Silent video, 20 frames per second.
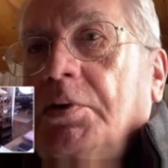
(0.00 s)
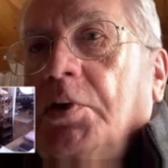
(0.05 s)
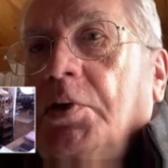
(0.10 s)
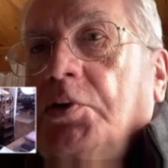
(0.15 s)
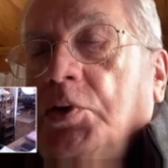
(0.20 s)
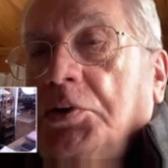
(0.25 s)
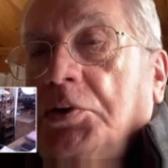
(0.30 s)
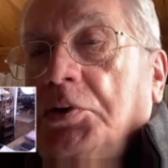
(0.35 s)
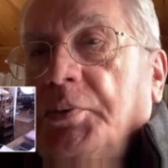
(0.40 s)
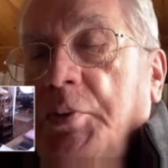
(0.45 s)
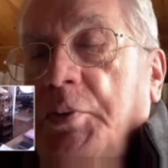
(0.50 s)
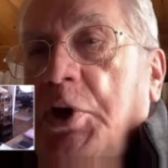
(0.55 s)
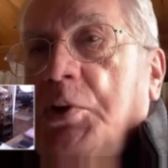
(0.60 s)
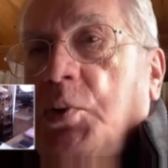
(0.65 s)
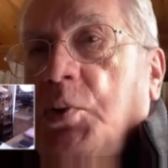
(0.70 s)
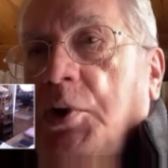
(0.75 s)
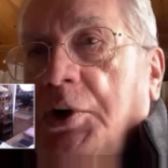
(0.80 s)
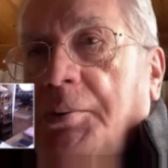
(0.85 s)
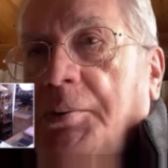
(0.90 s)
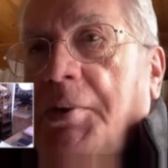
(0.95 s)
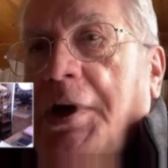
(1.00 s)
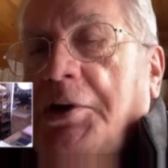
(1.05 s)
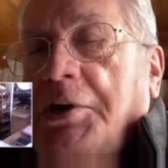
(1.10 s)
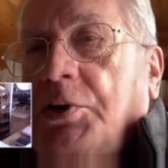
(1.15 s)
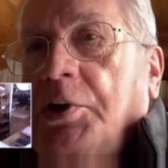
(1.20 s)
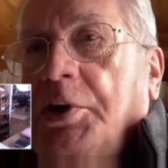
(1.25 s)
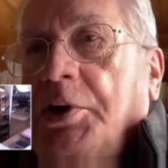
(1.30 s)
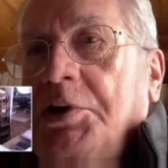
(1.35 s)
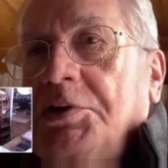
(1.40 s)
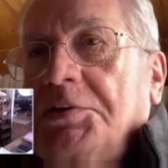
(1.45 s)
No, not me. Well, my
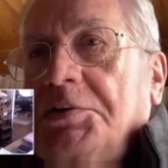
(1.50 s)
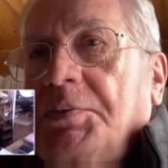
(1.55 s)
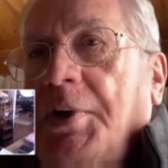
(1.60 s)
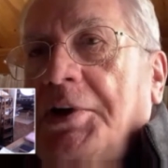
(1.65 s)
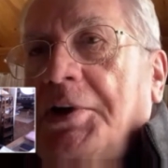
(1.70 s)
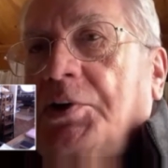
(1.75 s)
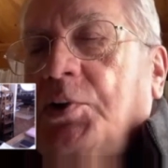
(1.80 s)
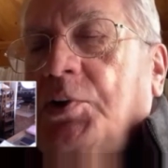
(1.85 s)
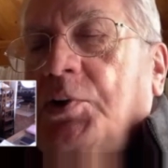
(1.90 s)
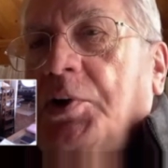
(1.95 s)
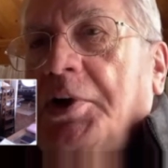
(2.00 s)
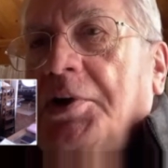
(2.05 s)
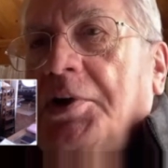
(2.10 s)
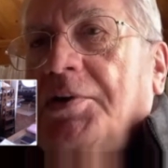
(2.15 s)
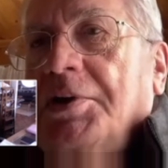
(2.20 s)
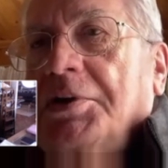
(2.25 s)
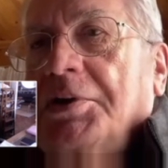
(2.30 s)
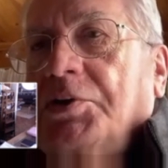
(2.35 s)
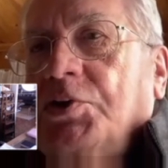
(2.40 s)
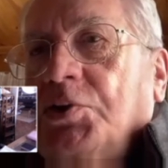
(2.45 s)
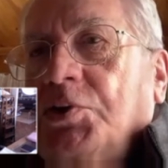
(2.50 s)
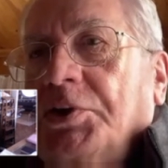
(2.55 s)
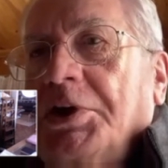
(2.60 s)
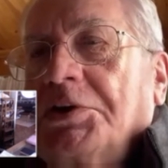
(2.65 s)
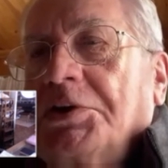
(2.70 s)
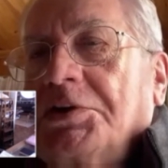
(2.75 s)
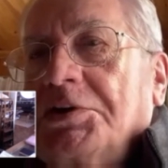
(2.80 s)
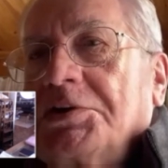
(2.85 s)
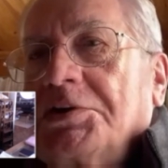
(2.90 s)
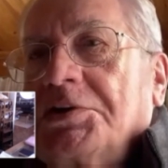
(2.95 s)
colleagues, the
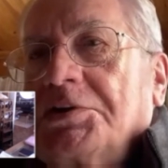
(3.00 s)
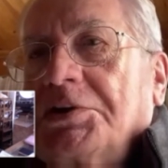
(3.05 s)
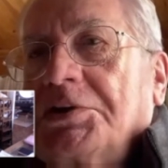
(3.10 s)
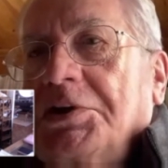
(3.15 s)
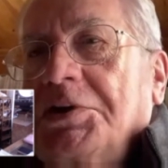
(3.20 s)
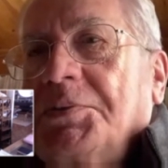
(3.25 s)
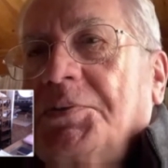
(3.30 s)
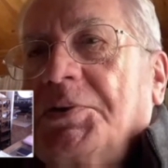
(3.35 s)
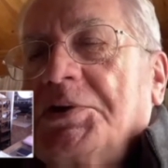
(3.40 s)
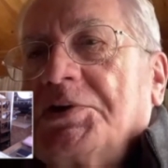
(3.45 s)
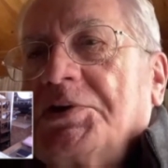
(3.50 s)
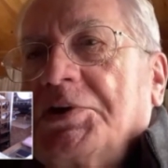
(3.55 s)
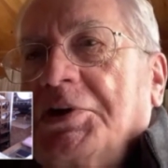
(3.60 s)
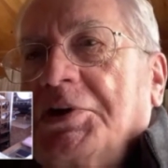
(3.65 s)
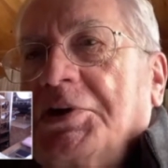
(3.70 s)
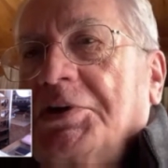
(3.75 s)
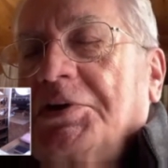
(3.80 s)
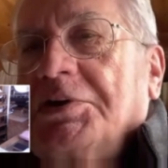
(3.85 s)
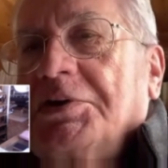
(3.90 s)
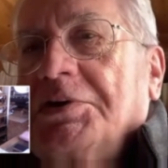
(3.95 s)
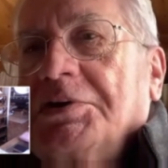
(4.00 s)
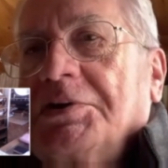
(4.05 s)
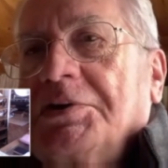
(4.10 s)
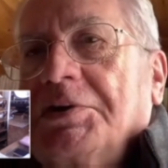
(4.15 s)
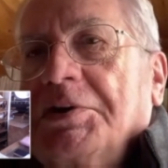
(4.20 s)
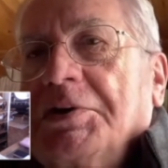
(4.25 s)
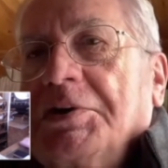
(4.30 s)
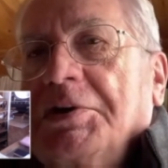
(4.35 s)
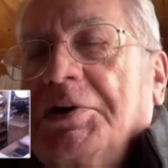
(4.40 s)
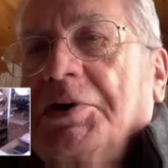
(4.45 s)
curators and keepers and
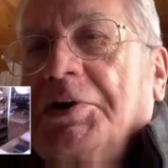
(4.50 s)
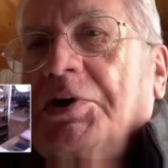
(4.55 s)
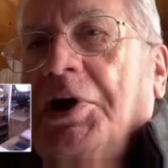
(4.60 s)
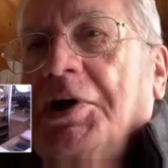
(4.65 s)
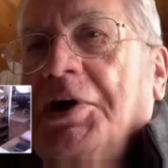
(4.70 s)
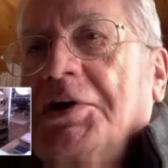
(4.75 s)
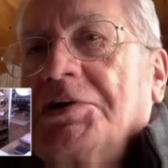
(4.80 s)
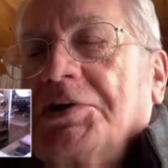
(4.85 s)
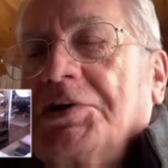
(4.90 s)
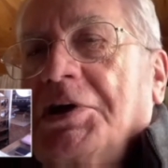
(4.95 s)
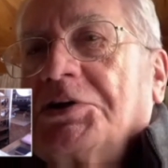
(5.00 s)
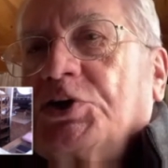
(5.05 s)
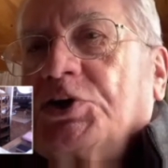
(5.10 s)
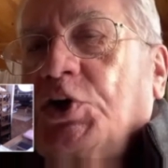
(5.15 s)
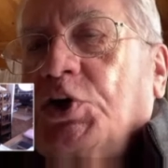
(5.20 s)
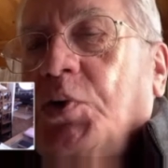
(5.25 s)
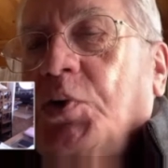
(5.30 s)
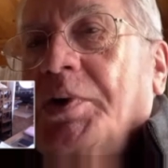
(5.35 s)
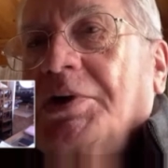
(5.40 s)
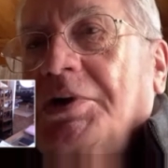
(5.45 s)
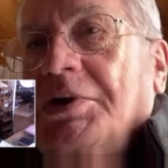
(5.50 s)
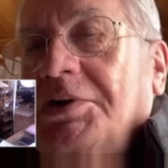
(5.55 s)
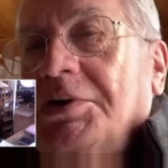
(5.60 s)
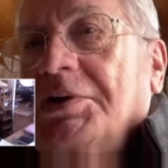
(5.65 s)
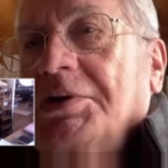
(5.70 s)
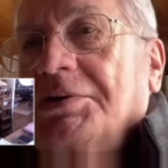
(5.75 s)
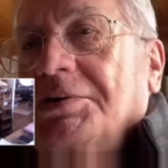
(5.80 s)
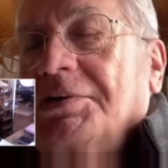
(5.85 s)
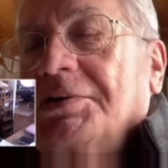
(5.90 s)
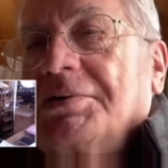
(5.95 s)
guides are showing
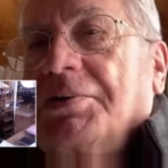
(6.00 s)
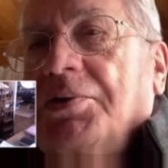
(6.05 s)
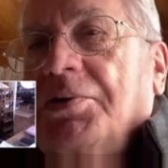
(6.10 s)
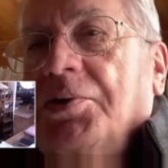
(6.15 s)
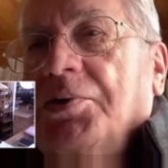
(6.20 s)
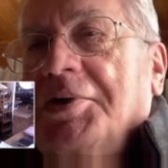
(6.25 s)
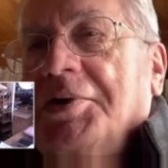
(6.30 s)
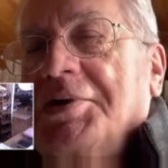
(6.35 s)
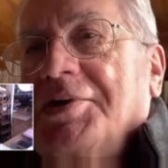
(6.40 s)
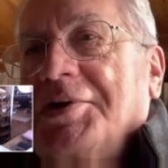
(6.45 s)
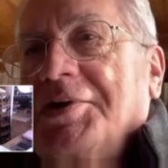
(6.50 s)
it, all the